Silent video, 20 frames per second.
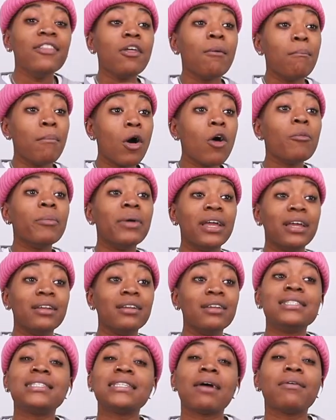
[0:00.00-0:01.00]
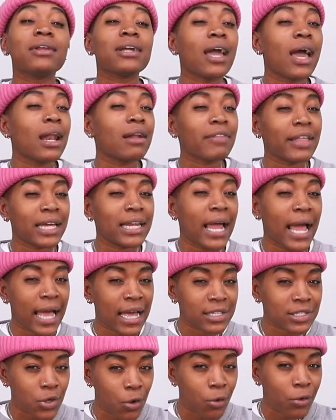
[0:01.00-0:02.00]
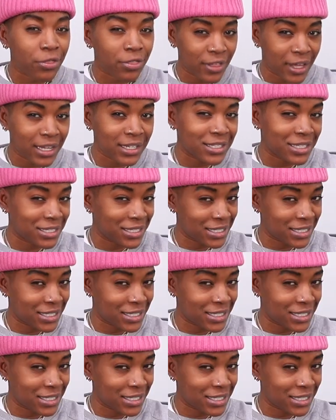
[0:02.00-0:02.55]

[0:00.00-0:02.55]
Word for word: In the moment, sounded kind of like an asshole thing to